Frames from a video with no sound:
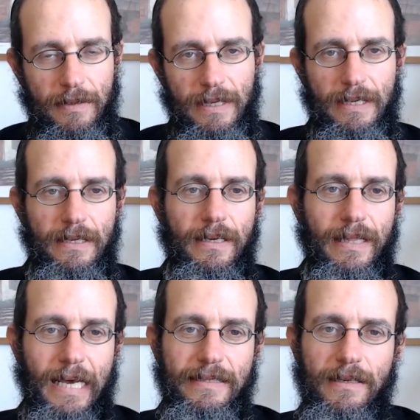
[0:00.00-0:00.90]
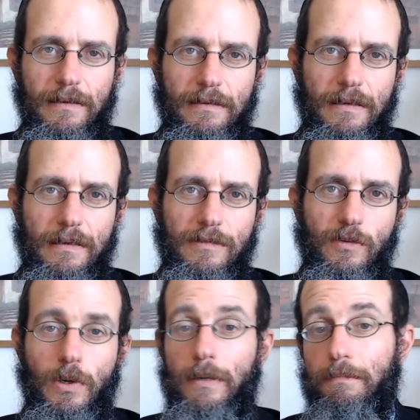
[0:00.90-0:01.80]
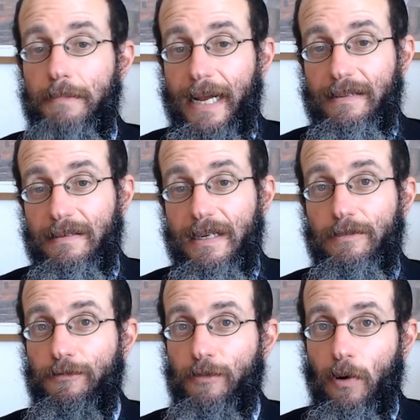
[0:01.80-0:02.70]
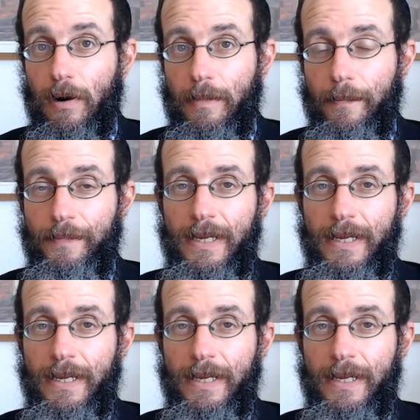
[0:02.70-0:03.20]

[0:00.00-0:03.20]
The classical terms were matter and form.